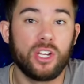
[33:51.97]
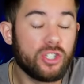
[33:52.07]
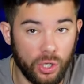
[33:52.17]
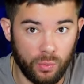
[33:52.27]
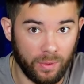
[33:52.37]

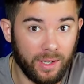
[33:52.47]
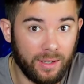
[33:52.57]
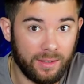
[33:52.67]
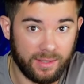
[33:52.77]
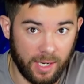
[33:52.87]
Two
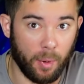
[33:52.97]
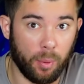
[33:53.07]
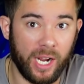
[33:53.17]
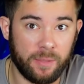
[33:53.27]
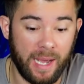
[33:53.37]
simple
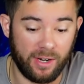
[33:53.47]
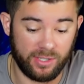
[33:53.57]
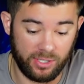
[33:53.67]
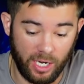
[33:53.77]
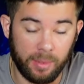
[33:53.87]
price
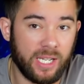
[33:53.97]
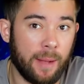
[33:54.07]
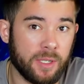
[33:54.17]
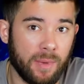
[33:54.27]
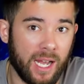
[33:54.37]
patterns, double
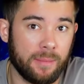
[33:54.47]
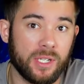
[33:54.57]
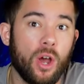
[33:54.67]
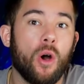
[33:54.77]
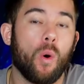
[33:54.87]
tops and
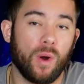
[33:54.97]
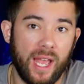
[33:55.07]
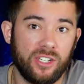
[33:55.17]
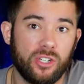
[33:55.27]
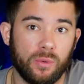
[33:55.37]
bottoms, or
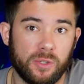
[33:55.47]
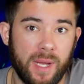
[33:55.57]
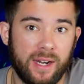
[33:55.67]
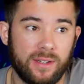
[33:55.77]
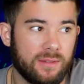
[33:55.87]
head and shoulders
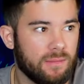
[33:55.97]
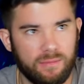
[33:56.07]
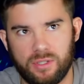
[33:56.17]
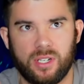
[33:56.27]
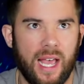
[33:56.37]
patterns,
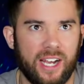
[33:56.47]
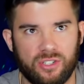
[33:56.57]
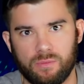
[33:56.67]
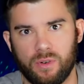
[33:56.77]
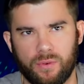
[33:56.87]

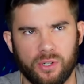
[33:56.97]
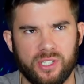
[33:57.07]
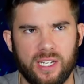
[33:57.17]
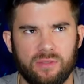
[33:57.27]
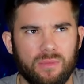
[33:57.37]
slash reverse
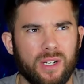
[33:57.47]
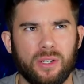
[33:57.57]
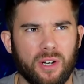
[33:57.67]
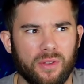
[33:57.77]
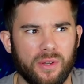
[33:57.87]
head, what do you
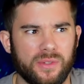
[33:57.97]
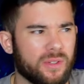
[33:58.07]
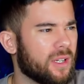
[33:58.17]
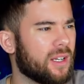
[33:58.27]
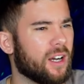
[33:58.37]
call those?
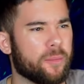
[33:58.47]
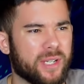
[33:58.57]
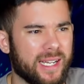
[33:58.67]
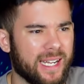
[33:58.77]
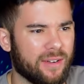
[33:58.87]

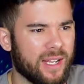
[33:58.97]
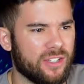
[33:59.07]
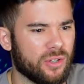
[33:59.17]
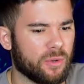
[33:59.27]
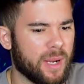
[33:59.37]
Upside down head
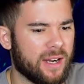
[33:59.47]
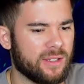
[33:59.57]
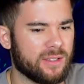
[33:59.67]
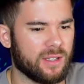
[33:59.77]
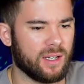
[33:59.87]
and shoulder patterns.